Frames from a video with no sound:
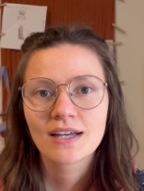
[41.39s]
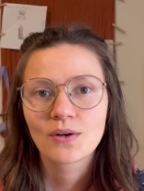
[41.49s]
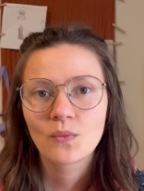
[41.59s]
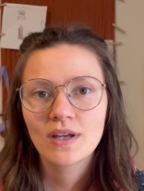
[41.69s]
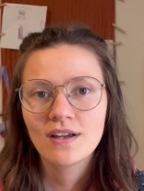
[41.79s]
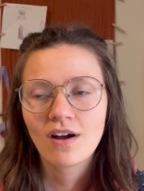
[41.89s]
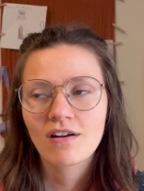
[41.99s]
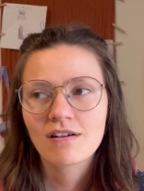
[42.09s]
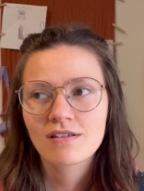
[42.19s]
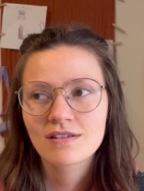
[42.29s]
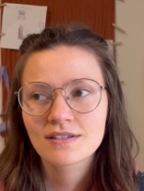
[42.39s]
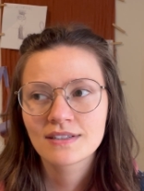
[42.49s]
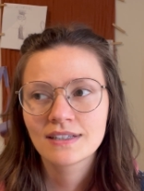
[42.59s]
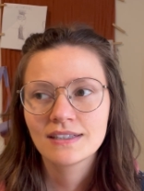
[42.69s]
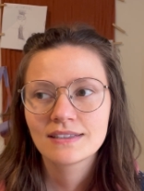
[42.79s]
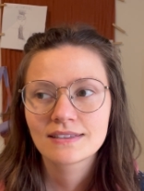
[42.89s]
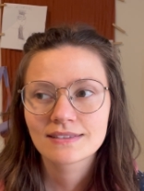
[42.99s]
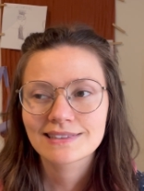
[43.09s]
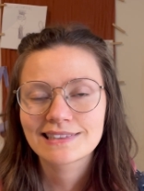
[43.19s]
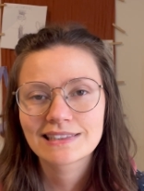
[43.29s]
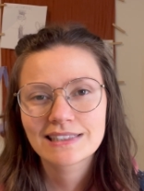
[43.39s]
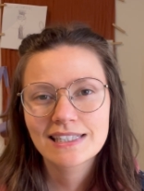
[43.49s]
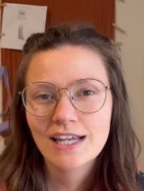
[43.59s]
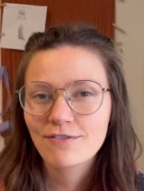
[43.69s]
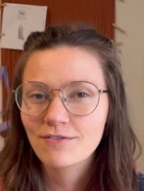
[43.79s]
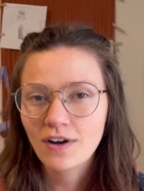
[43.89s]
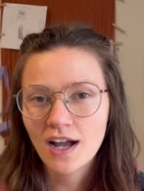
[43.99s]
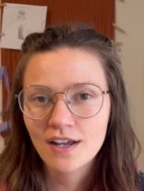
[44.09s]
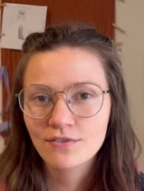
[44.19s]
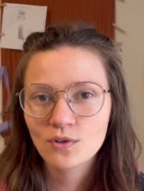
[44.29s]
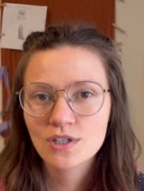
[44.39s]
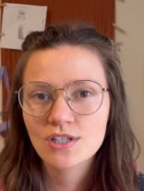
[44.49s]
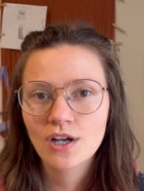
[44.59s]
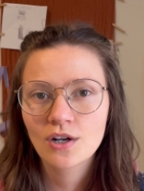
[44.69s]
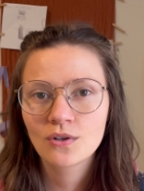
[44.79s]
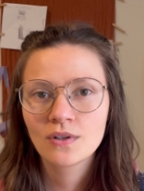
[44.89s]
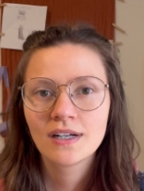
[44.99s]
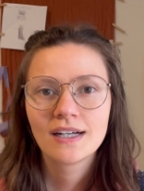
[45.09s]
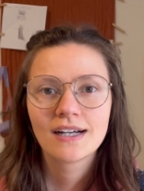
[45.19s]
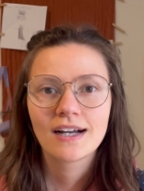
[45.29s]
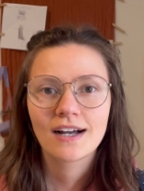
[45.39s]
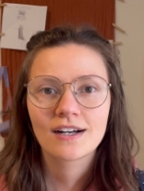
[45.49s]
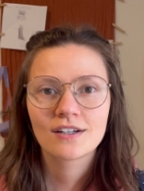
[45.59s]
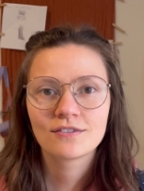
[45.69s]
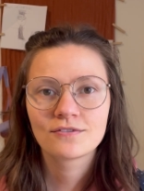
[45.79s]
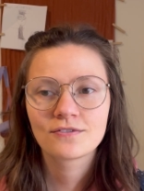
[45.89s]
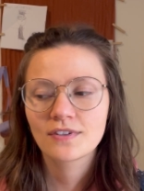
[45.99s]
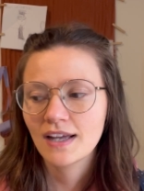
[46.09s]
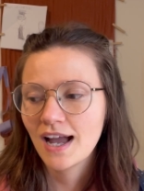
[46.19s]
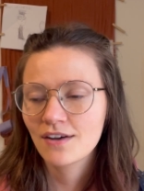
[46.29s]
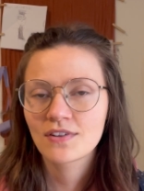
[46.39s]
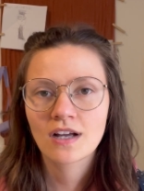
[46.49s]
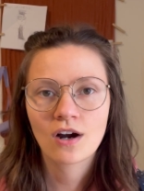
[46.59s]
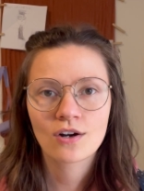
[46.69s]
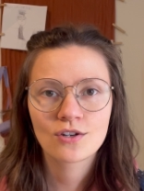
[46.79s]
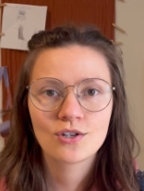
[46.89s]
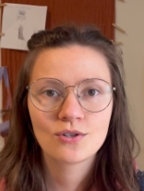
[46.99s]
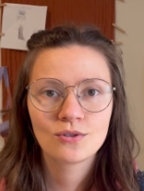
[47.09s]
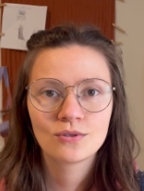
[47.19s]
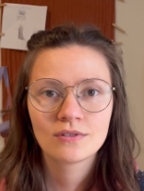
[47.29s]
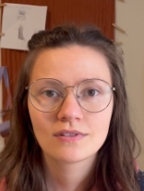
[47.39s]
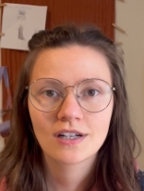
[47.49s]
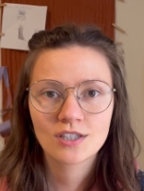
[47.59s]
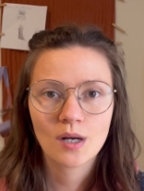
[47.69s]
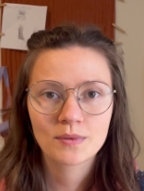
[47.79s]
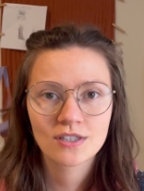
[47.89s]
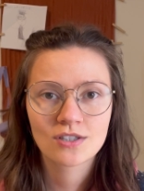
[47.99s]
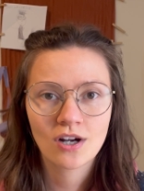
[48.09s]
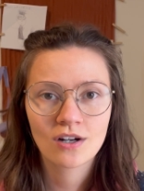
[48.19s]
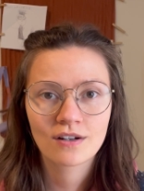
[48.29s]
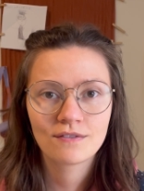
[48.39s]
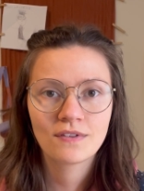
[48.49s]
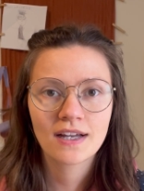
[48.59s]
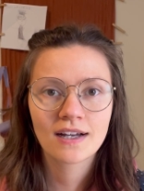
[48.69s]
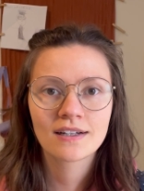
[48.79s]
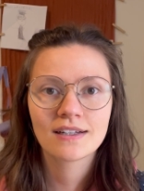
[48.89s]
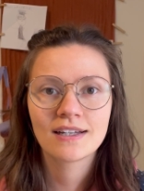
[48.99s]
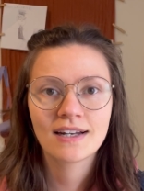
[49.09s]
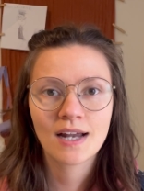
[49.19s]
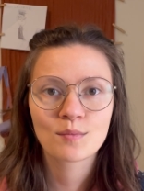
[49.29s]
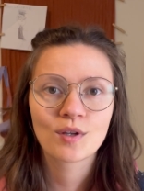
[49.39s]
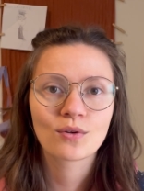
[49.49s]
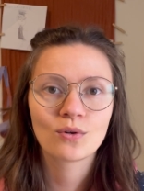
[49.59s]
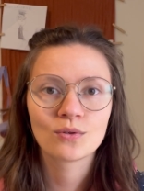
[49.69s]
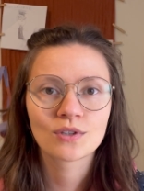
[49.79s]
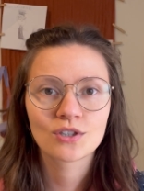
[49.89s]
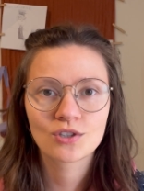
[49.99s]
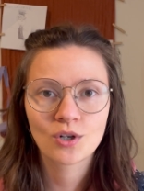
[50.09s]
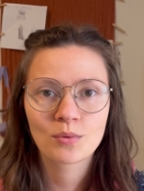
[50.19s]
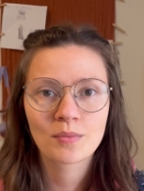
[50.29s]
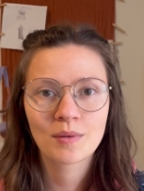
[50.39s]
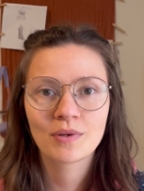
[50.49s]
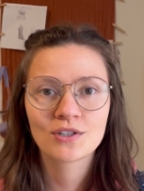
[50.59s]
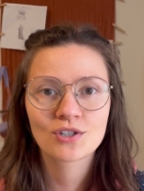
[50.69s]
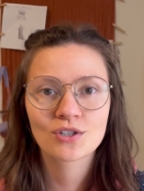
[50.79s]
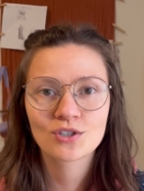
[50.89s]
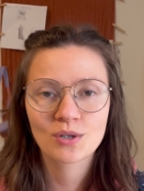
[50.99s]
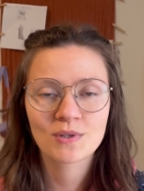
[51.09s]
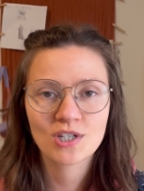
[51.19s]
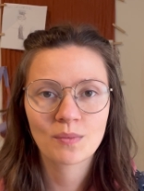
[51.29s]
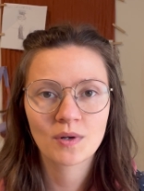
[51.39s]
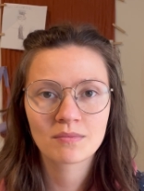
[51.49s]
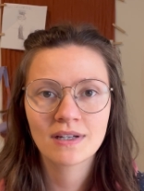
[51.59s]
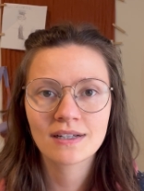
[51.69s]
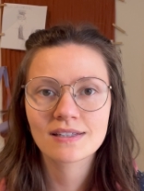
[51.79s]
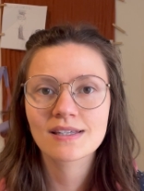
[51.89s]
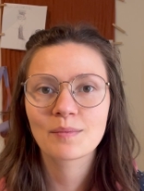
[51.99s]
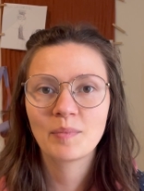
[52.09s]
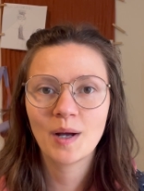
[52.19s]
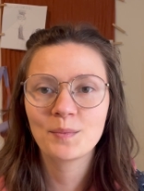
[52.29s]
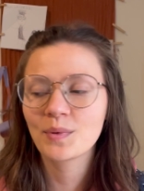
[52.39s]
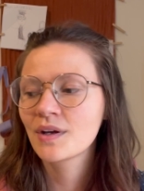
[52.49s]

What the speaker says: We are on day 5 or so of having our new adopted dog Vega, a 9-month-old Doberman Pinscher German Shepherd mix pup,